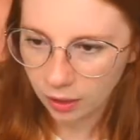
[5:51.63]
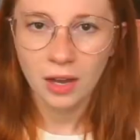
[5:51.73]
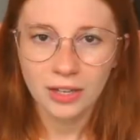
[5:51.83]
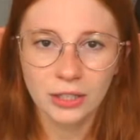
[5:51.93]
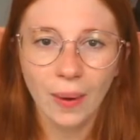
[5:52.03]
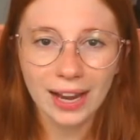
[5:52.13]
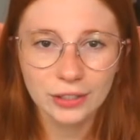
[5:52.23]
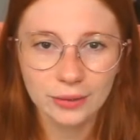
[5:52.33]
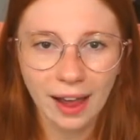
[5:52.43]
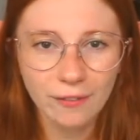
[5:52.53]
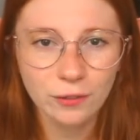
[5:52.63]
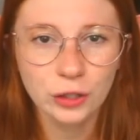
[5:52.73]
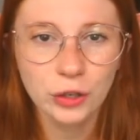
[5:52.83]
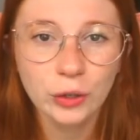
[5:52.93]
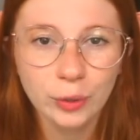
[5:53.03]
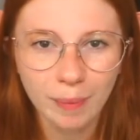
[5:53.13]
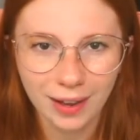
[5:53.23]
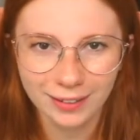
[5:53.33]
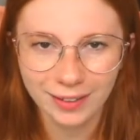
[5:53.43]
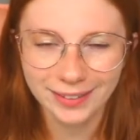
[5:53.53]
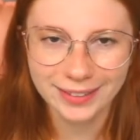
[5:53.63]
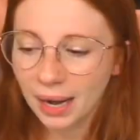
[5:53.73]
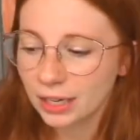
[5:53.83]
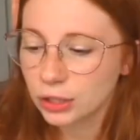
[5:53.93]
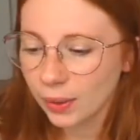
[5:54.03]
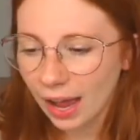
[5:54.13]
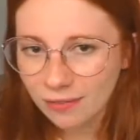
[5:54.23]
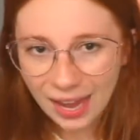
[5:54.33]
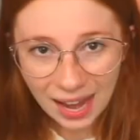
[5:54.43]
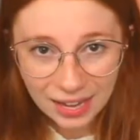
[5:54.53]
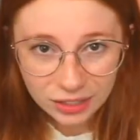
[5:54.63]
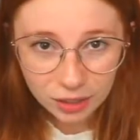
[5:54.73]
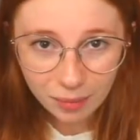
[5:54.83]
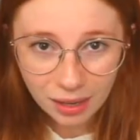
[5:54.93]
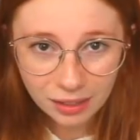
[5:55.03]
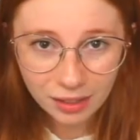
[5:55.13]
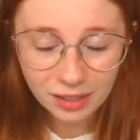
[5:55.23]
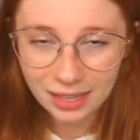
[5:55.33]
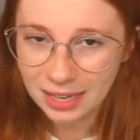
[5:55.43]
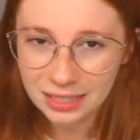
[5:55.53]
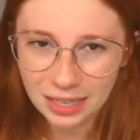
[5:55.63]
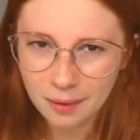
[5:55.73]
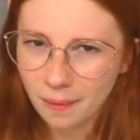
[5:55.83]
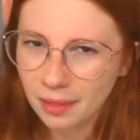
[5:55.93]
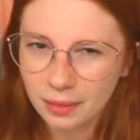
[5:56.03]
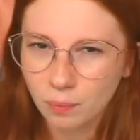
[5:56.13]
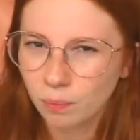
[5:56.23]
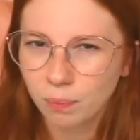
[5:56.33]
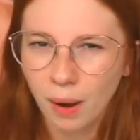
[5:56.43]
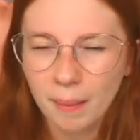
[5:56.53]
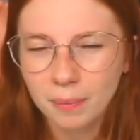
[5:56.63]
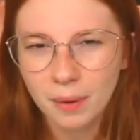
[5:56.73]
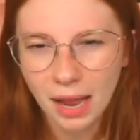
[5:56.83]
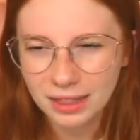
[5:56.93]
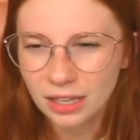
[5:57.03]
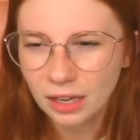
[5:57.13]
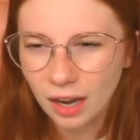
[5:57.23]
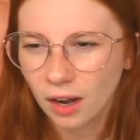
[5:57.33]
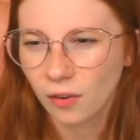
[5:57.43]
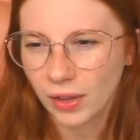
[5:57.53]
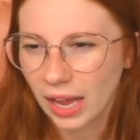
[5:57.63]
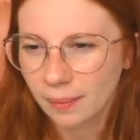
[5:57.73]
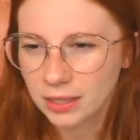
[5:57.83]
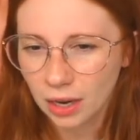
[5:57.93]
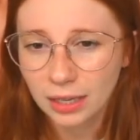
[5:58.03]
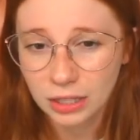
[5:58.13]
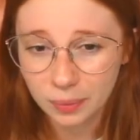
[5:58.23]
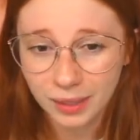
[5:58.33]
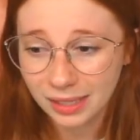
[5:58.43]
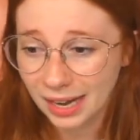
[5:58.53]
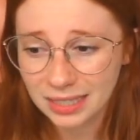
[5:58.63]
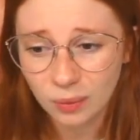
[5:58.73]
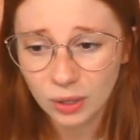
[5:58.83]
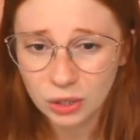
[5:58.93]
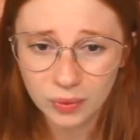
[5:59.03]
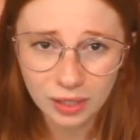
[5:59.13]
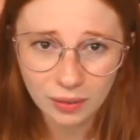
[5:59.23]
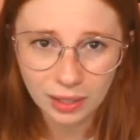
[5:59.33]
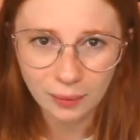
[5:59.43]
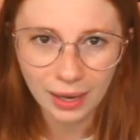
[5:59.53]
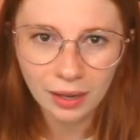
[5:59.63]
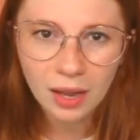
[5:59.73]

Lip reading: So I do have 2 monitors. I do have the Acer monitor that's like, I think I got it off of Amazon. It's really nice. It works really, really well.